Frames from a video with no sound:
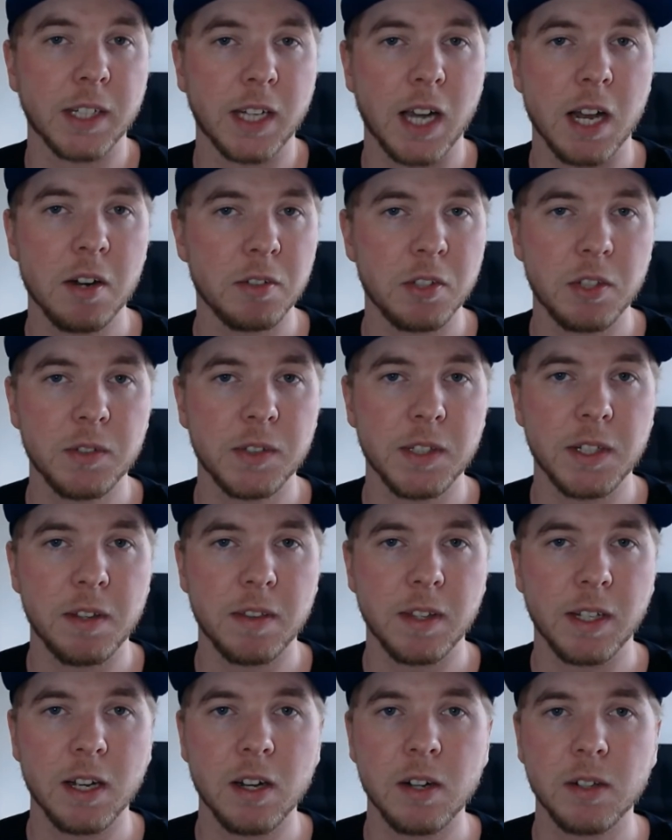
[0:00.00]
Like I don't use
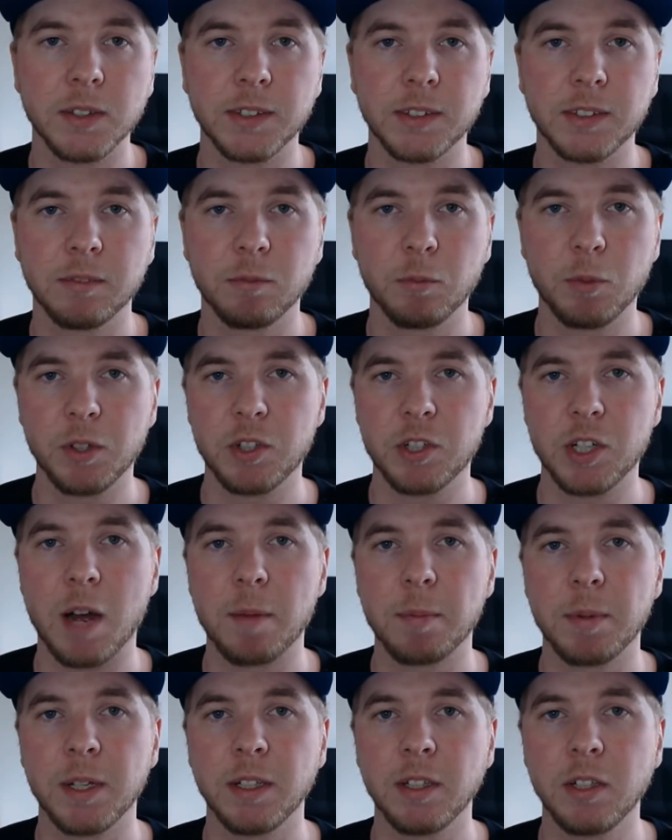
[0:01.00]
anything else with
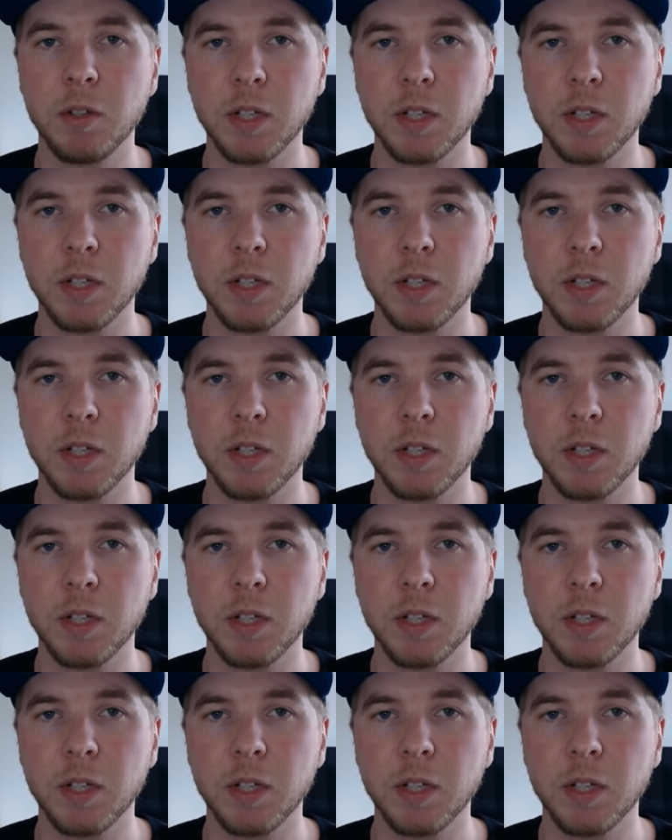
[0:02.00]
shopping.